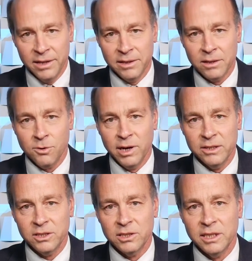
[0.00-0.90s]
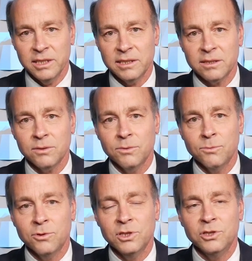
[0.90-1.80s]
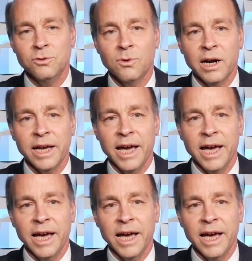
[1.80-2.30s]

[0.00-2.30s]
then the question is, would you want to